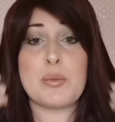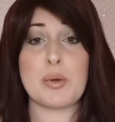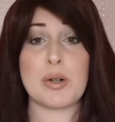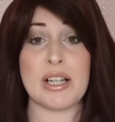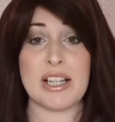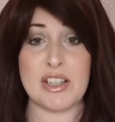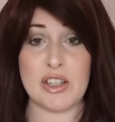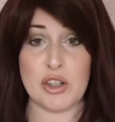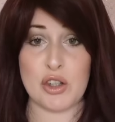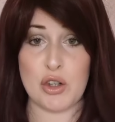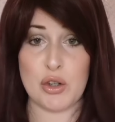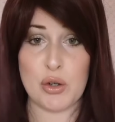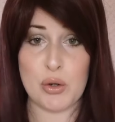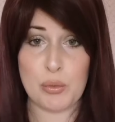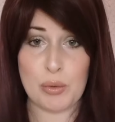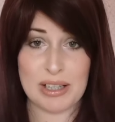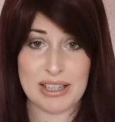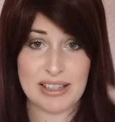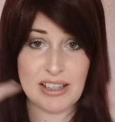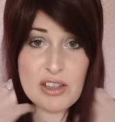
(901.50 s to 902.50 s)
pretty secure
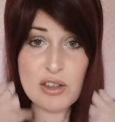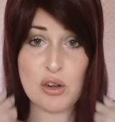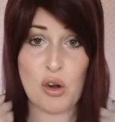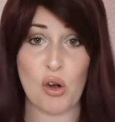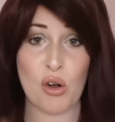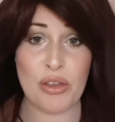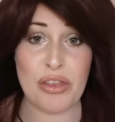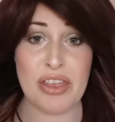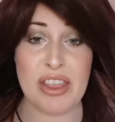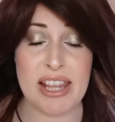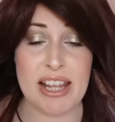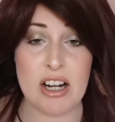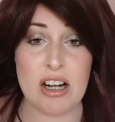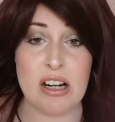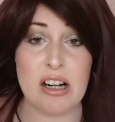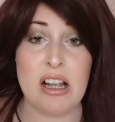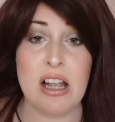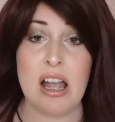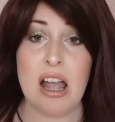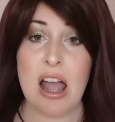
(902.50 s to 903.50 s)
once it's on
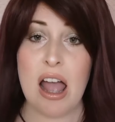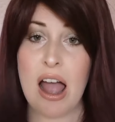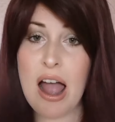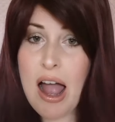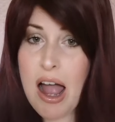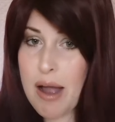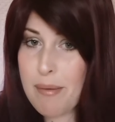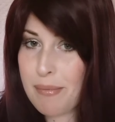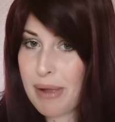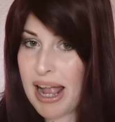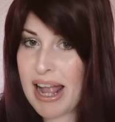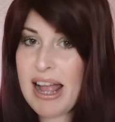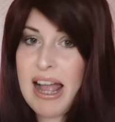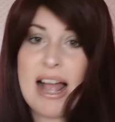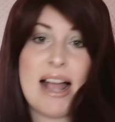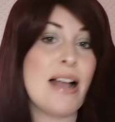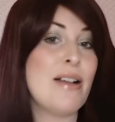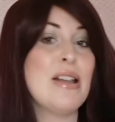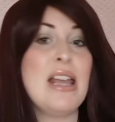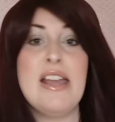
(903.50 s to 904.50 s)
there.
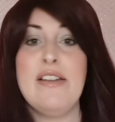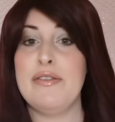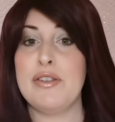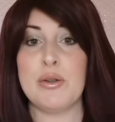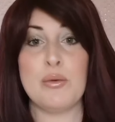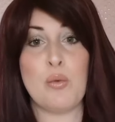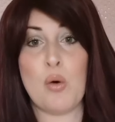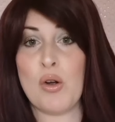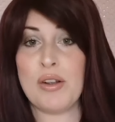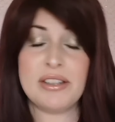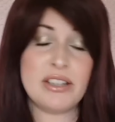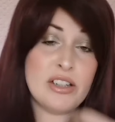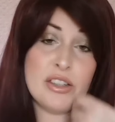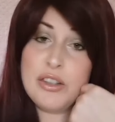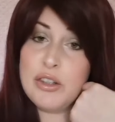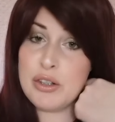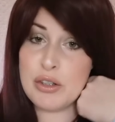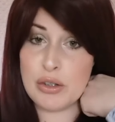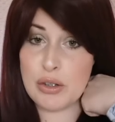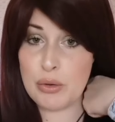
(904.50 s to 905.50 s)
If you wanted
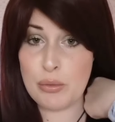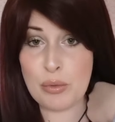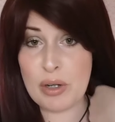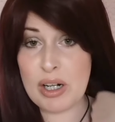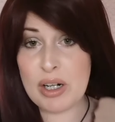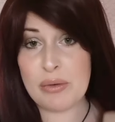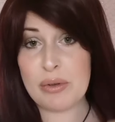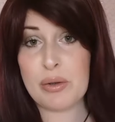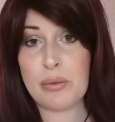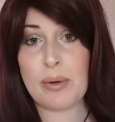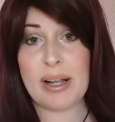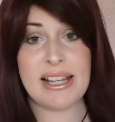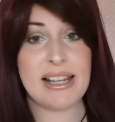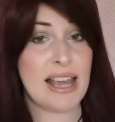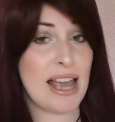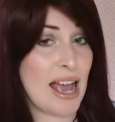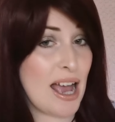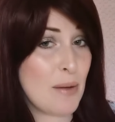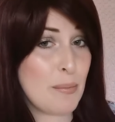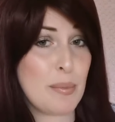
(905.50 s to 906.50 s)
to, you can wear it with a wig
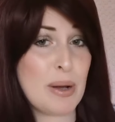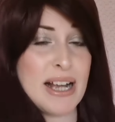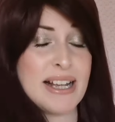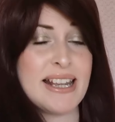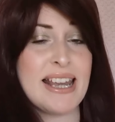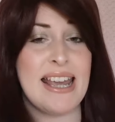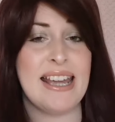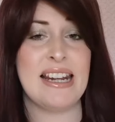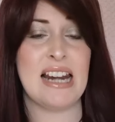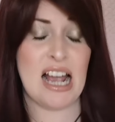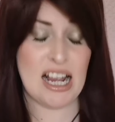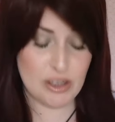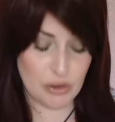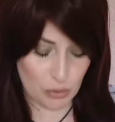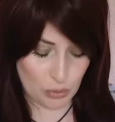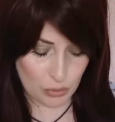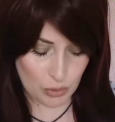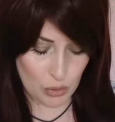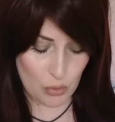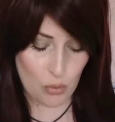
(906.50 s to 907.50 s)
cap, but again, I
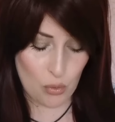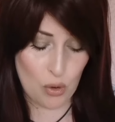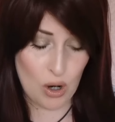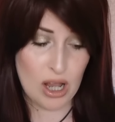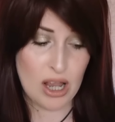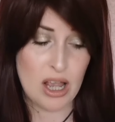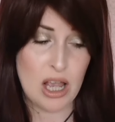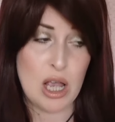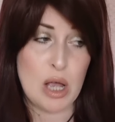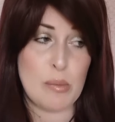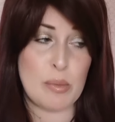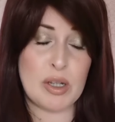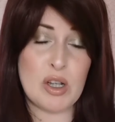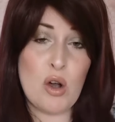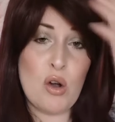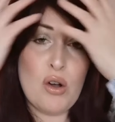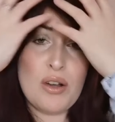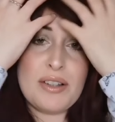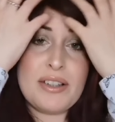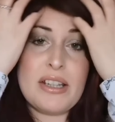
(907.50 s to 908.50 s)
don't know,
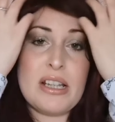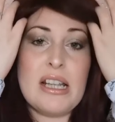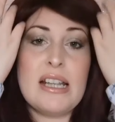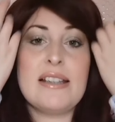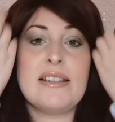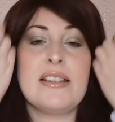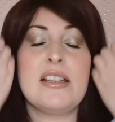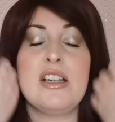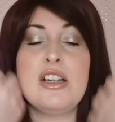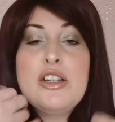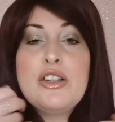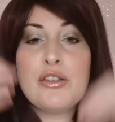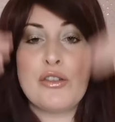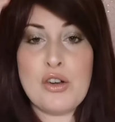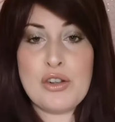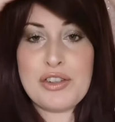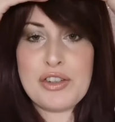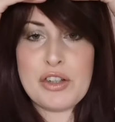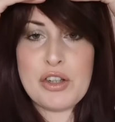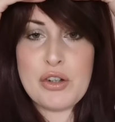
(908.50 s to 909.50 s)
because you're
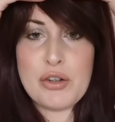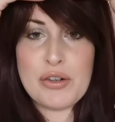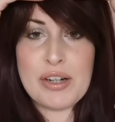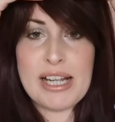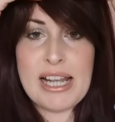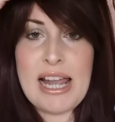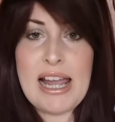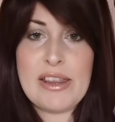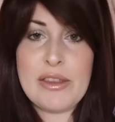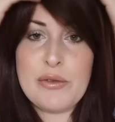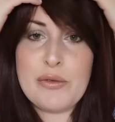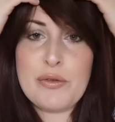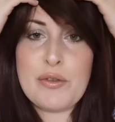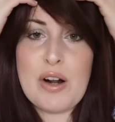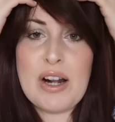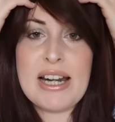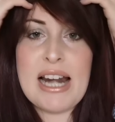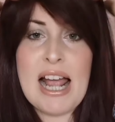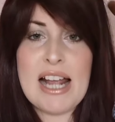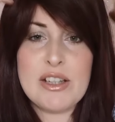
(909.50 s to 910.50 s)
not securing it at the
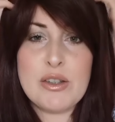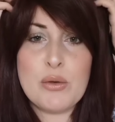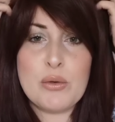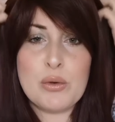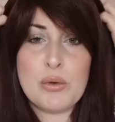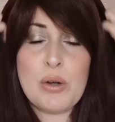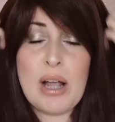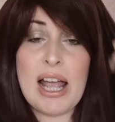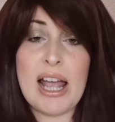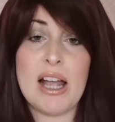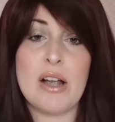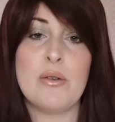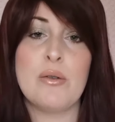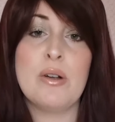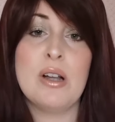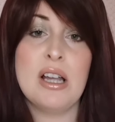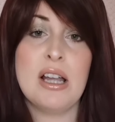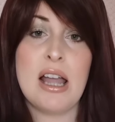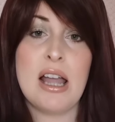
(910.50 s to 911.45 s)
front. I don't know how